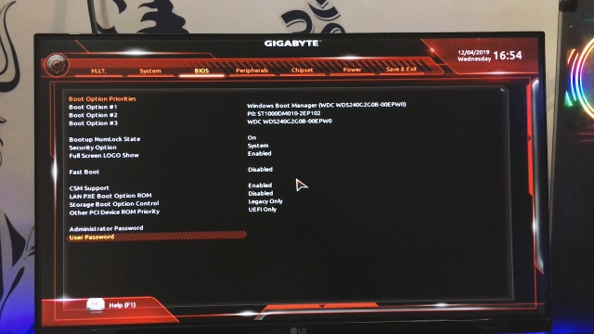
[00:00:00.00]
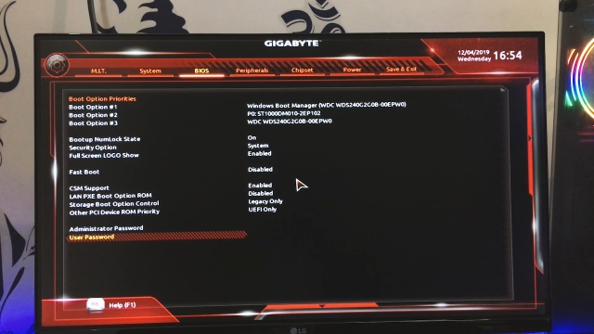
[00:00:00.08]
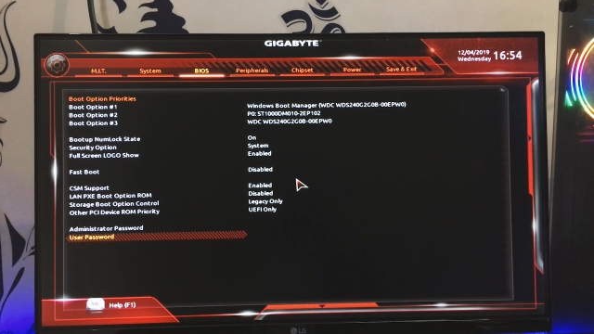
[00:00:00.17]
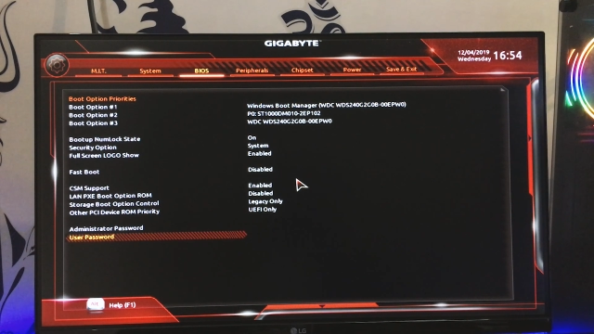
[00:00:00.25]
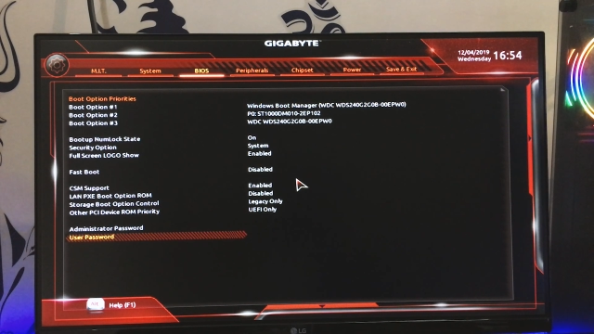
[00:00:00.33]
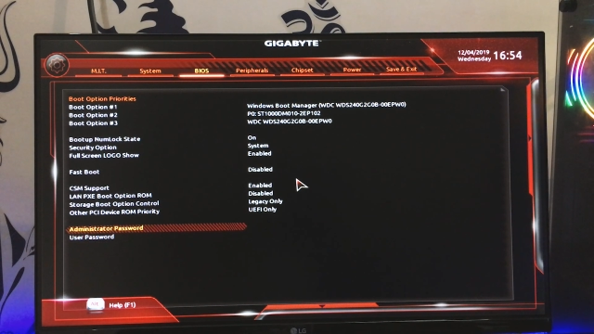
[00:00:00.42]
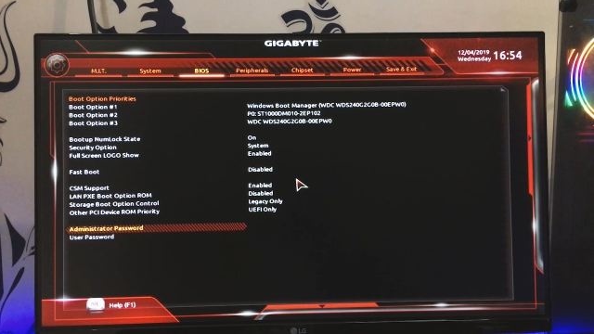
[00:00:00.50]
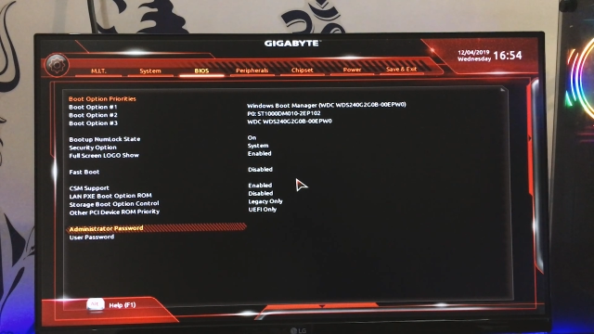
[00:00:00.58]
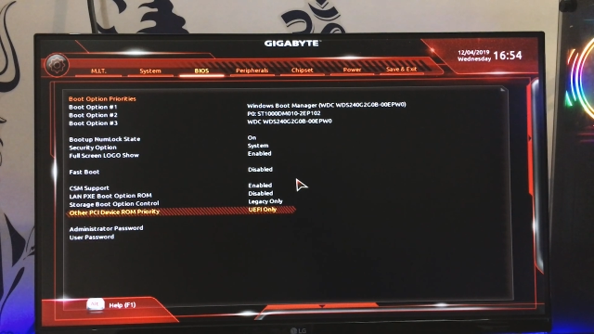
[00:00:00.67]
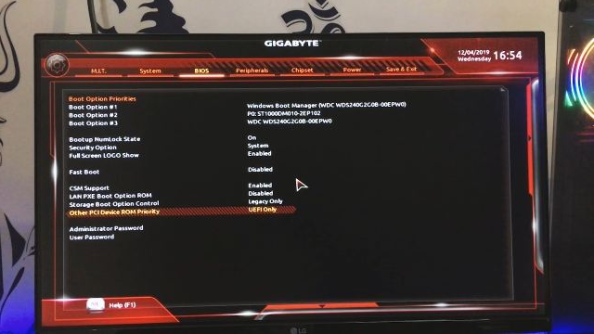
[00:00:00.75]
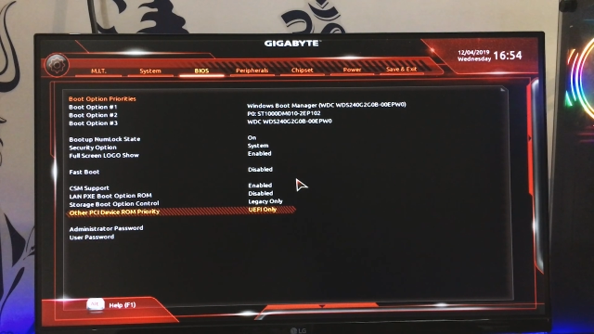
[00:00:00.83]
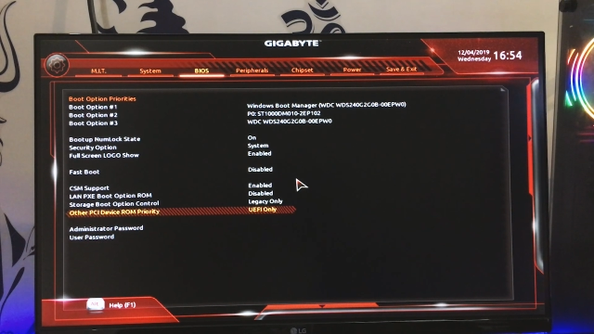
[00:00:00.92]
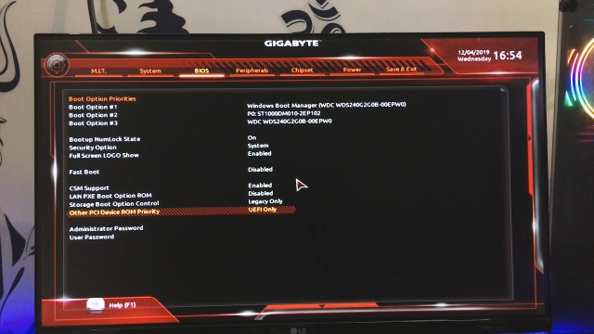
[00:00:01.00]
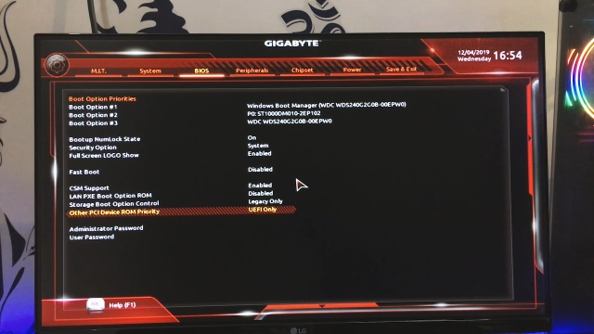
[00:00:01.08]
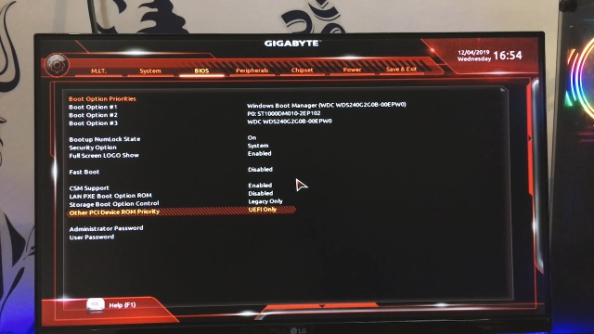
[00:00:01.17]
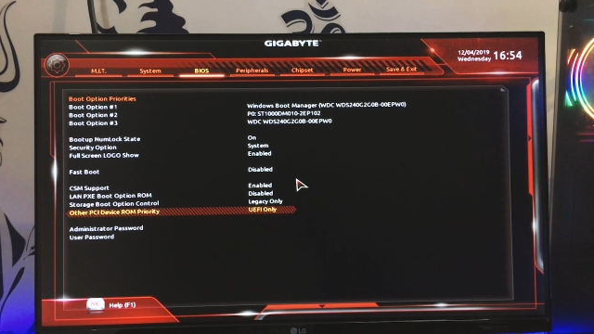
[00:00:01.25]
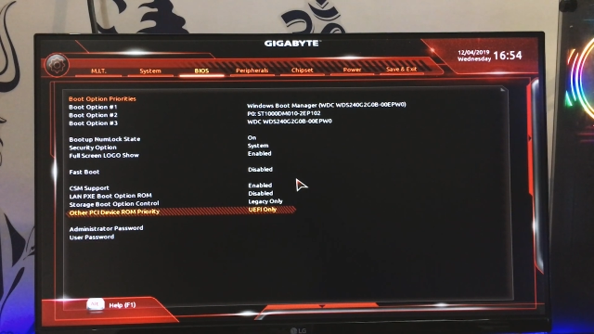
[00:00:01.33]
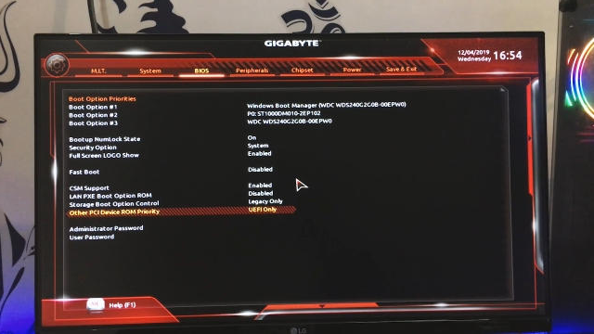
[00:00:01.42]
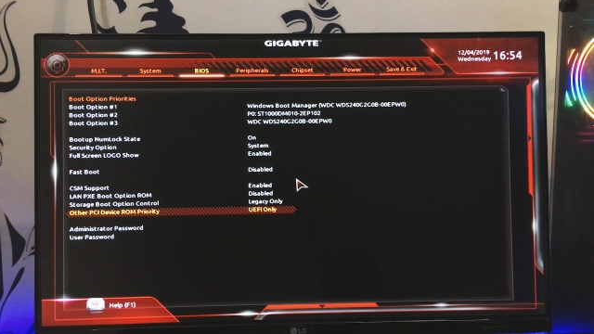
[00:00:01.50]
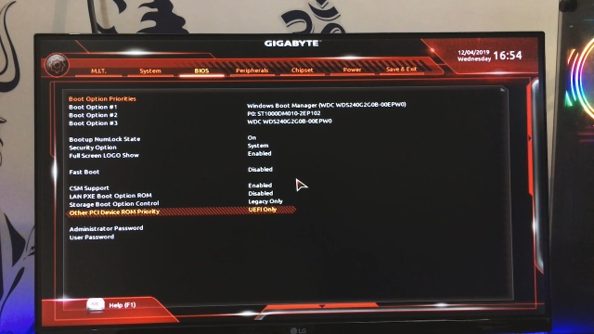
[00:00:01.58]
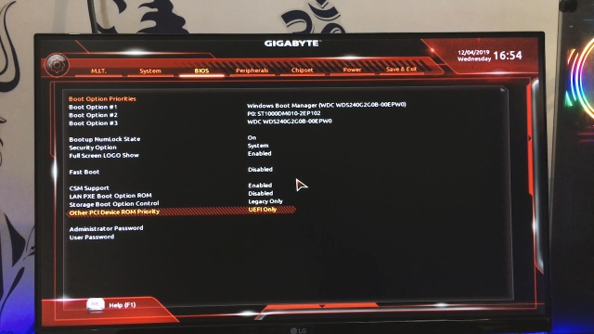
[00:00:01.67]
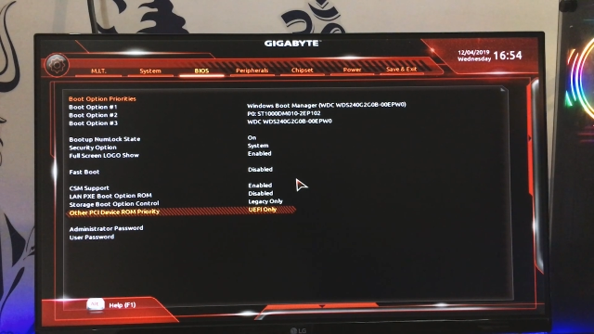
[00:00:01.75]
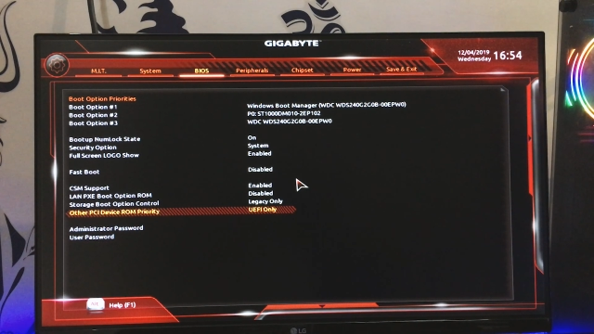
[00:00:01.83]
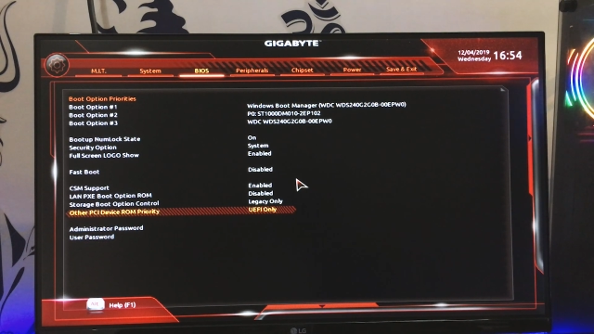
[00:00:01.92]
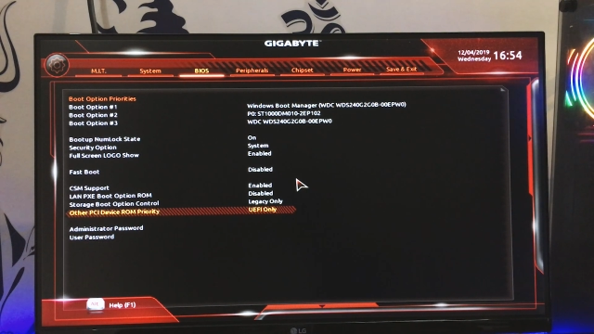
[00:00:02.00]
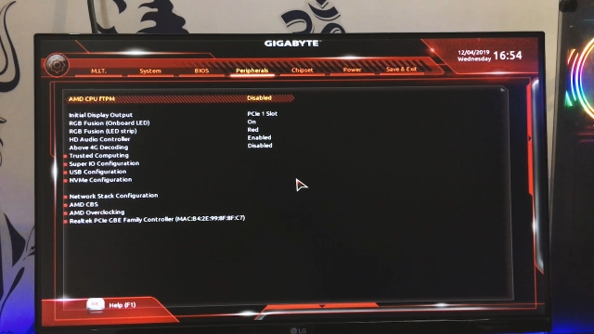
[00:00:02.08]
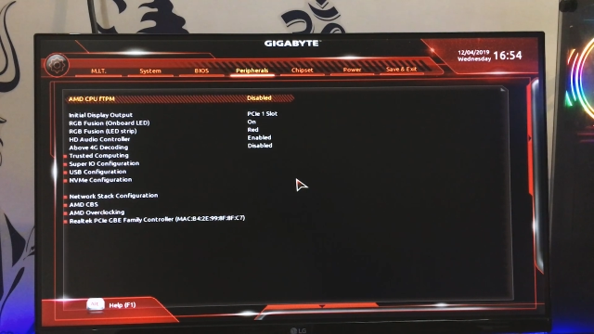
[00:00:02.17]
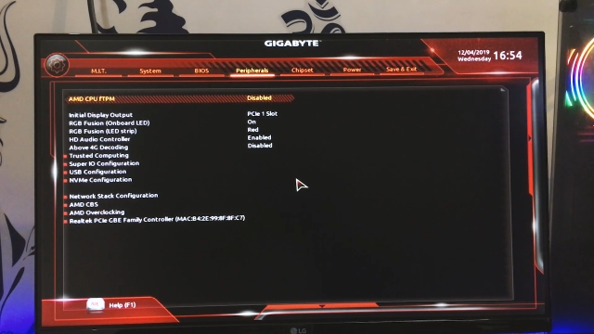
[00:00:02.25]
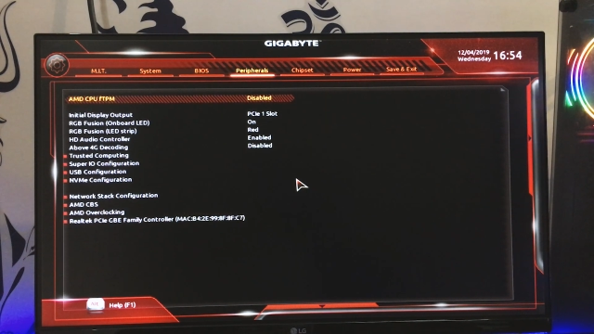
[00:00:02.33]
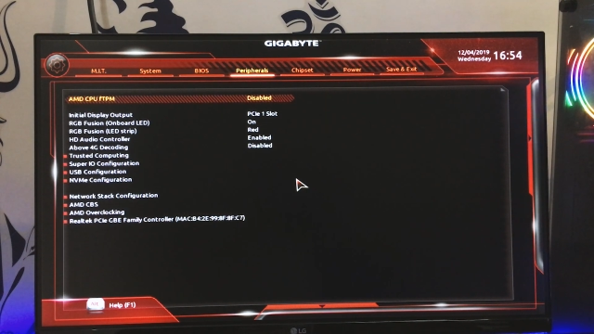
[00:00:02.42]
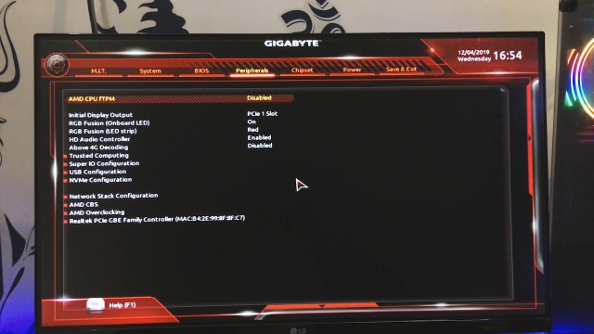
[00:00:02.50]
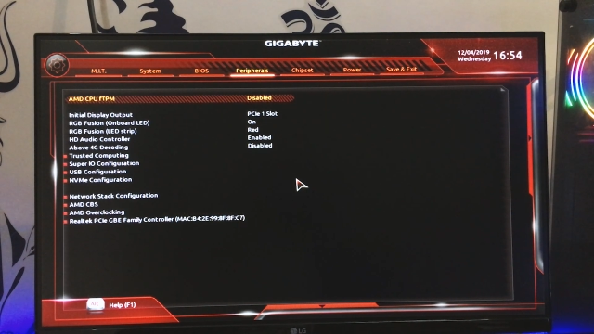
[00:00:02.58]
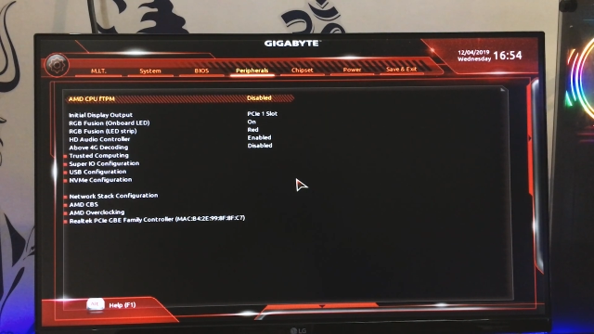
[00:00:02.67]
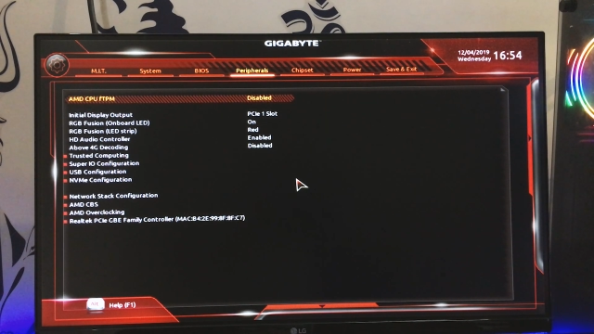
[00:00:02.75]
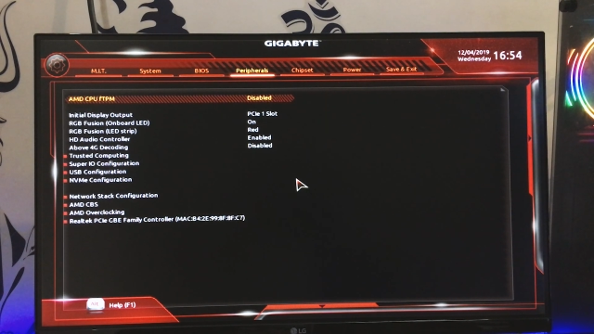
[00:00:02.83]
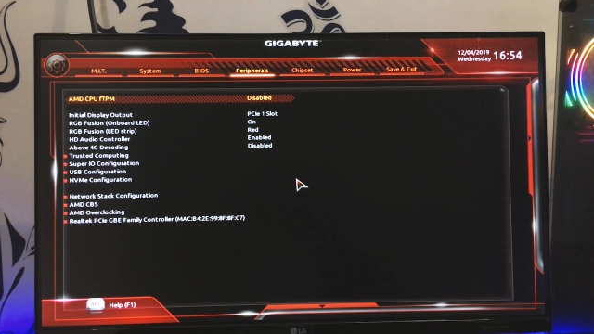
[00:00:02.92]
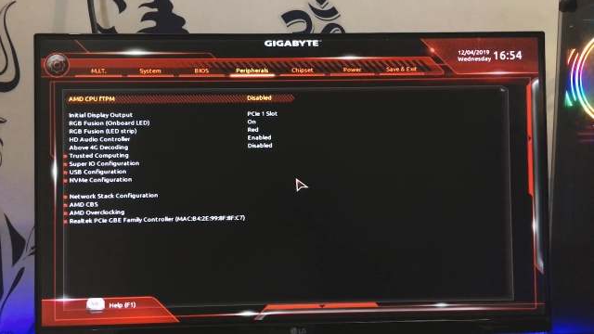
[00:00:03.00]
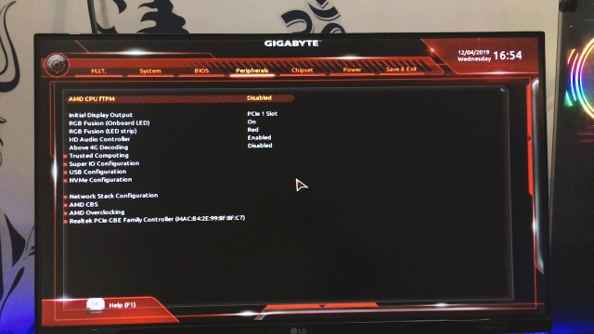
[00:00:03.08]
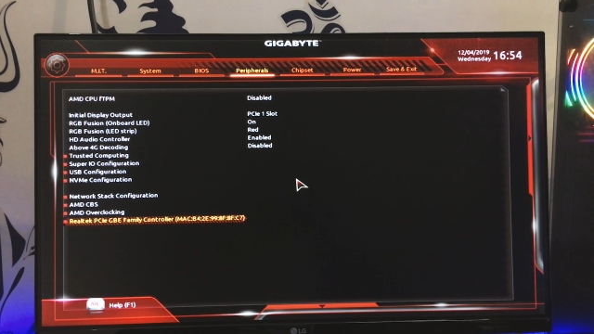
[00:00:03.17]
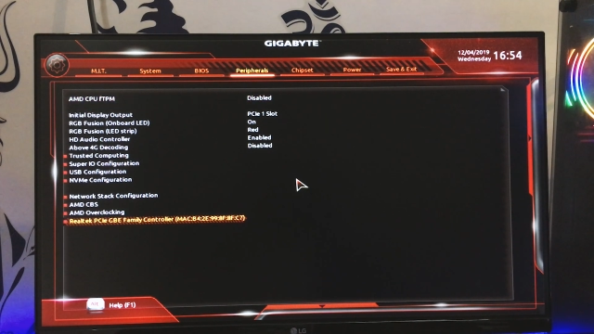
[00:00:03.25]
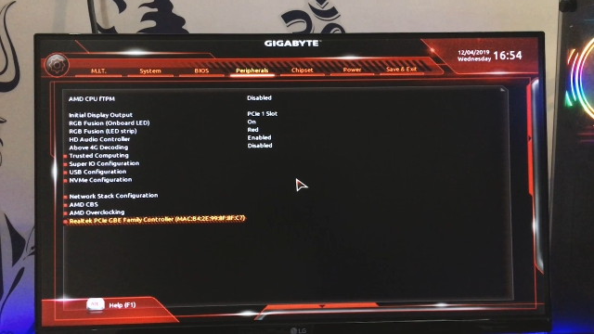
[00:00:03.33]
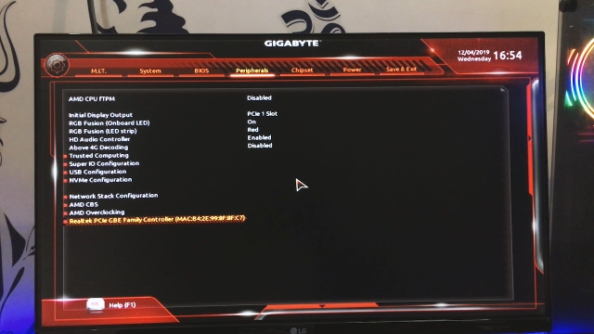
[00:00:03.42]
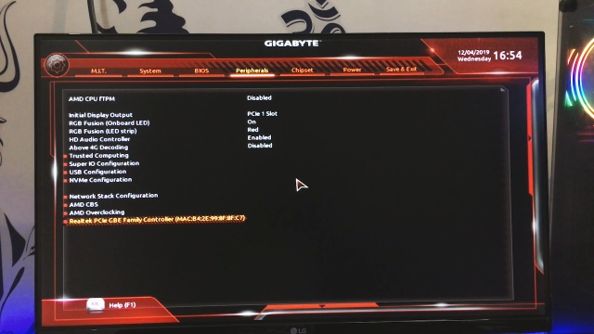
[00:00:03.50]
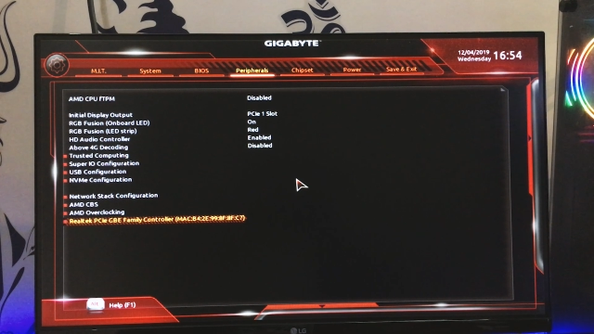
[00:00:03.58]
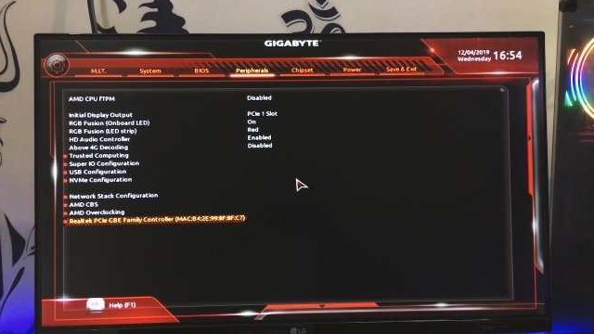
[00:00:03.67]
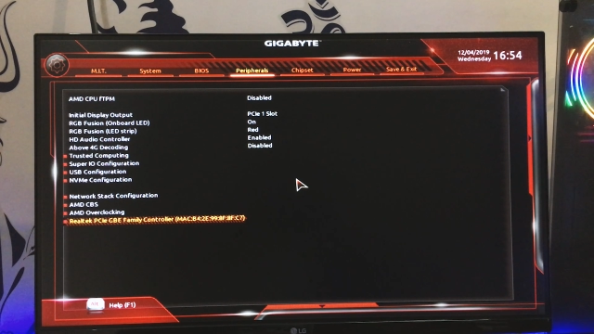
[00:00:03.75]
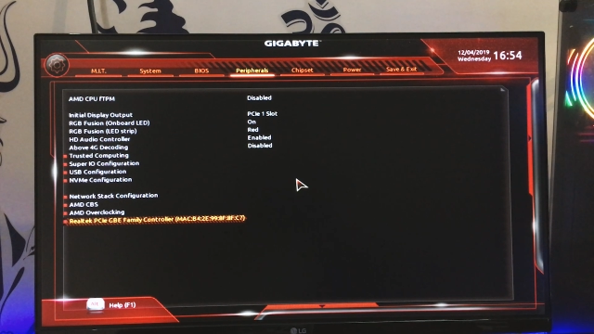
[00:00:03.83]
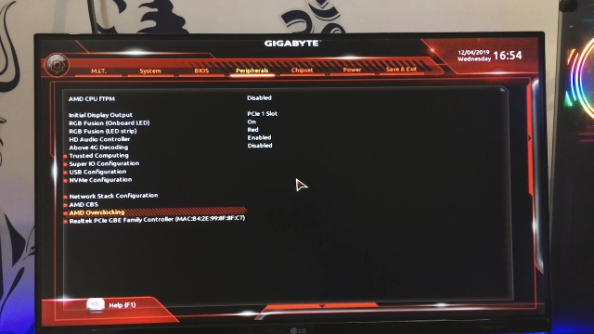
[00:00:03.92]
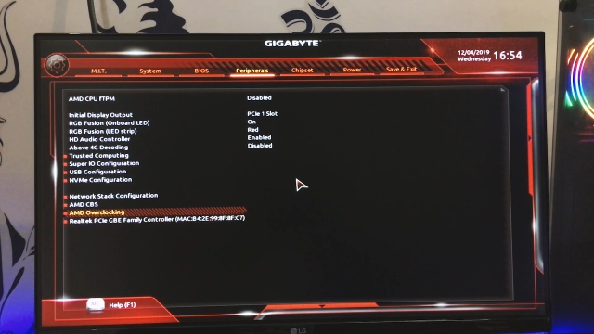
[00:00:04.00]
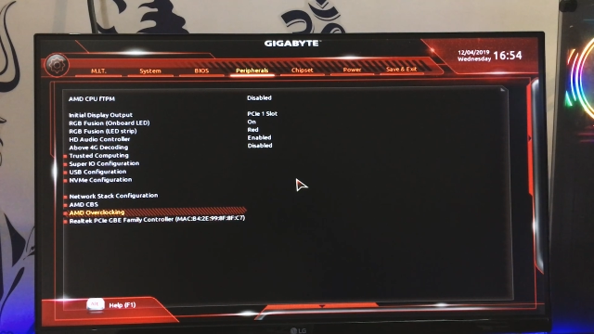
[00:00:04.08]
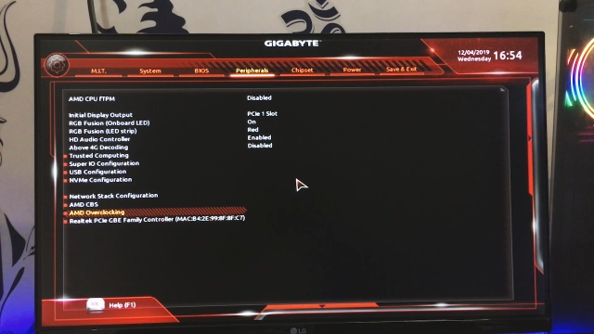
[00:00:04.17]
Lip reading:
[unreadable: no face in view]